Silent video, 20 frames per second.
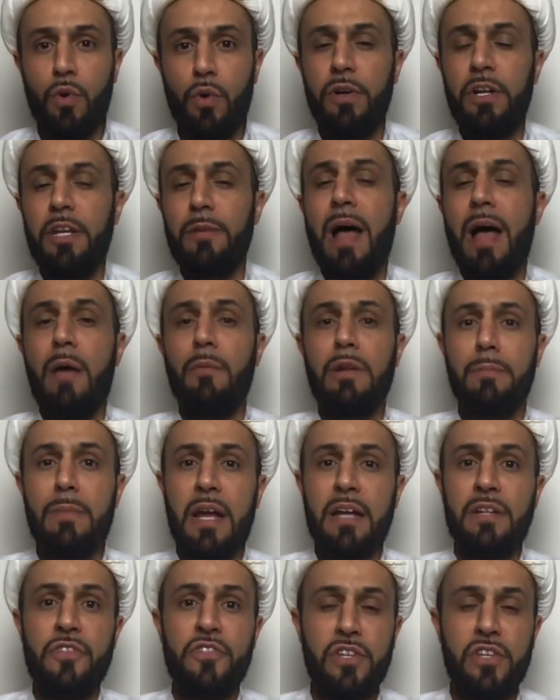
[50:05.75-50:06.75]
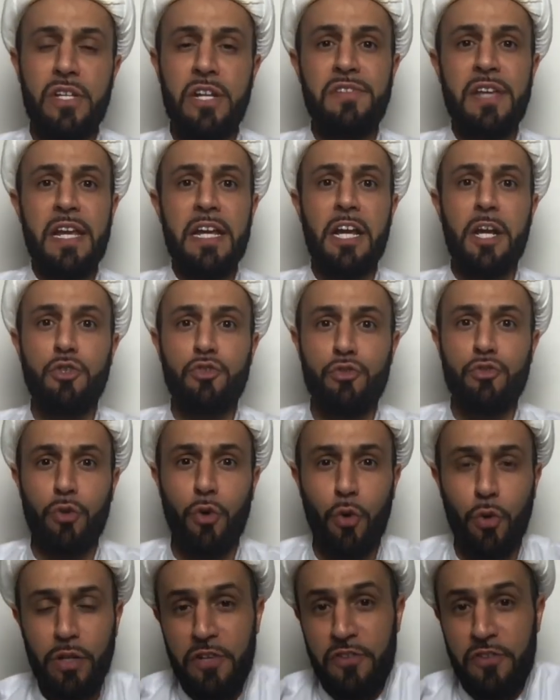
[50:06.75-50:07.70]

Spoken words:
Where Imam al-Mahdi is going to take control?